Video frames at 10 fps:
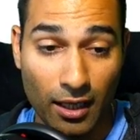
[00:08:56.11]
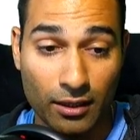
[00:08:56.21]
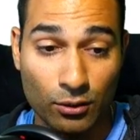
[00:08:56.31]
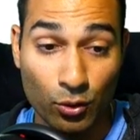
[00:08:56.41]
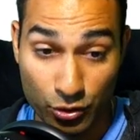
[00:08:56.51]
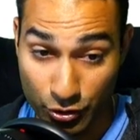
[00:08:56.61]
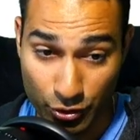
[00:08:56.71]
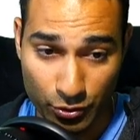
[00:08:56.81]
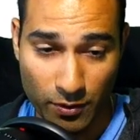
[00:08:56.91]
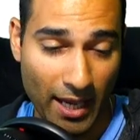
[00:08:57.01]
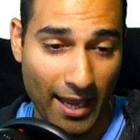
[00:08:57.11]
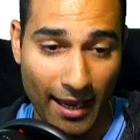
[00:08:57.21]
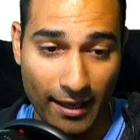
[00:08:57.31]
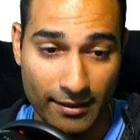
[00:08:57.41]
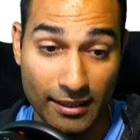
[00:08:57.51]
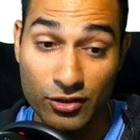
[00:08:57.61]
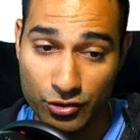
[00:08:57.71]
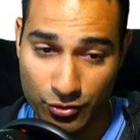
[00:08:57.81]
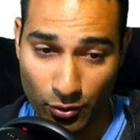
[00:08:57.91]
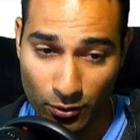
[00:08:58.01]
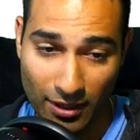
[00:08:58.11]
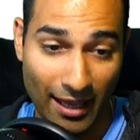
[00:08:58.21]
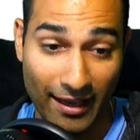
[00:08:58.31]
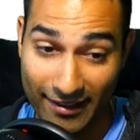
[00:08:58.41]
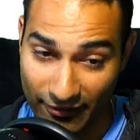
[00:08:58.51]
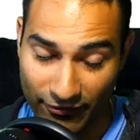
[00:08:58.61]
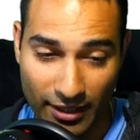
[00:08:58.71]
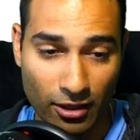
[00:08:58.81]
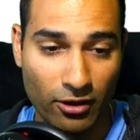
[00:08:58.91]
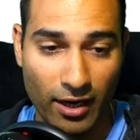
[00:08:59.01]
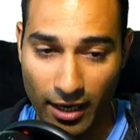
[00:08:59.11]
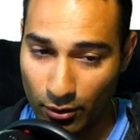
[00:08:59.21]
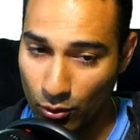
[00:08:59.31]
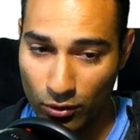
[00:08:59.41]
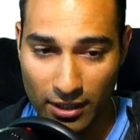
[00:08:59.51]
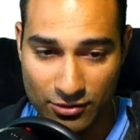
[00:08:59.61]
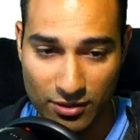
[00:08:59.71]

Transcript: look to do and install and configure and all that sort of